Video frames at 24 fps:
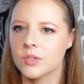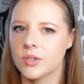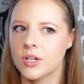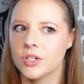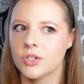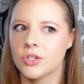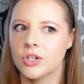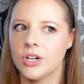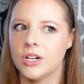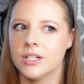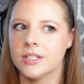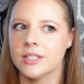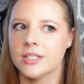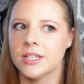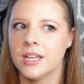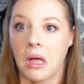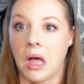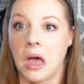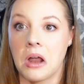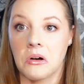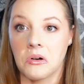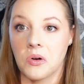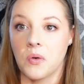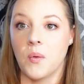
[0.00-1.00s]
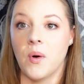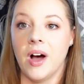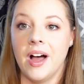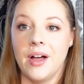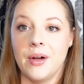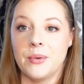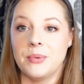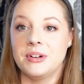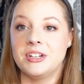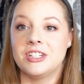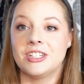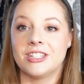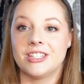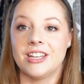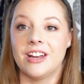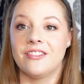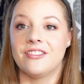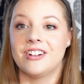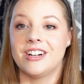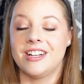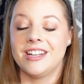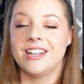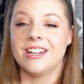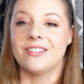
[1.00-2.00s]
restaurants. I don't know why, we just
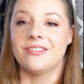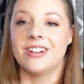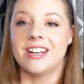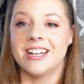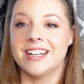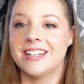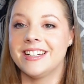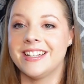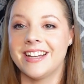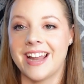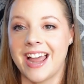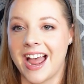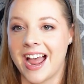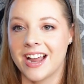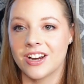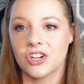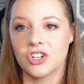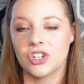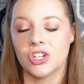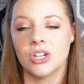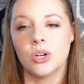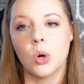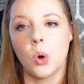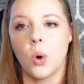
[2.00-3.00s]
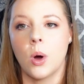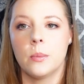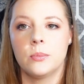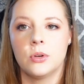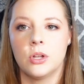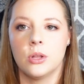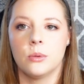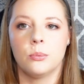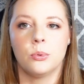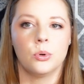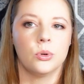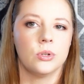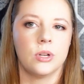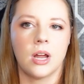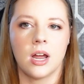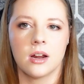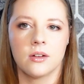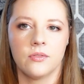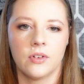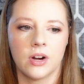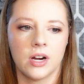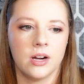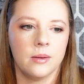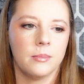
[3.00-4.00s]
never did. We didn't actually go up to the pool
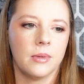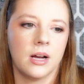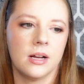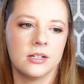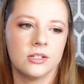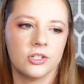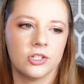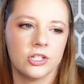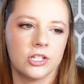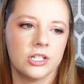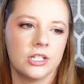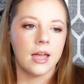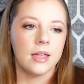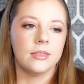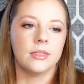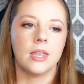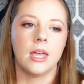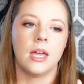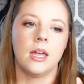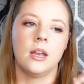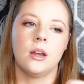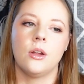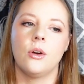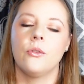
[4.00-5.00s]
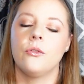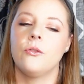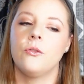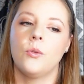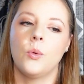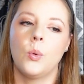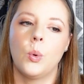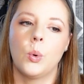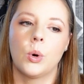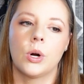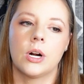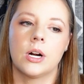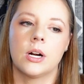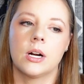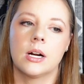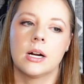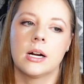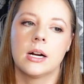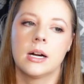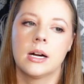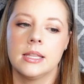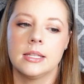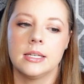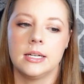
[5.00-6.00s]
deck very much. And then
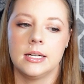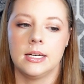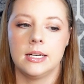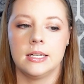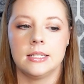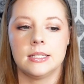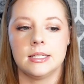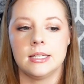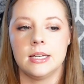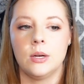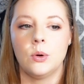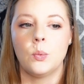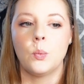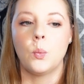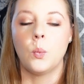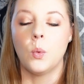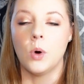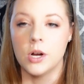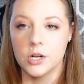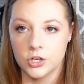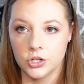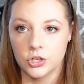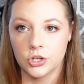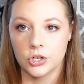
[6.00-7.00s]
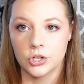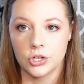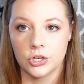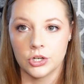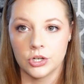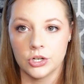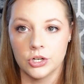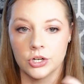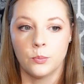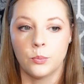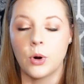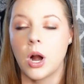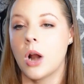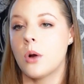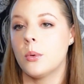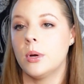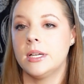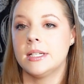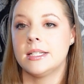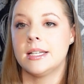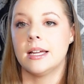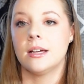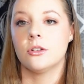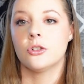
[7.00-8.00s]
for the Disney Wonder Broadway
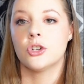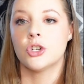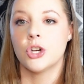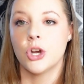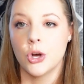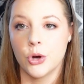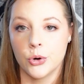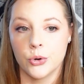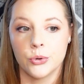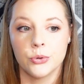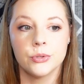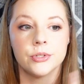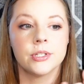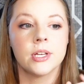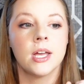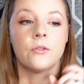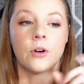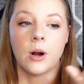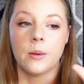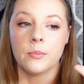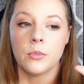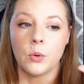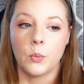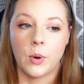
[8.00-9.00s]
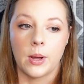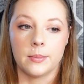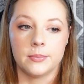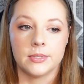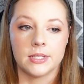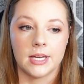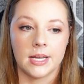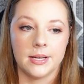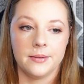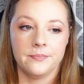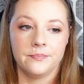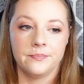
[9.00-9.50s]
style shows, from the website,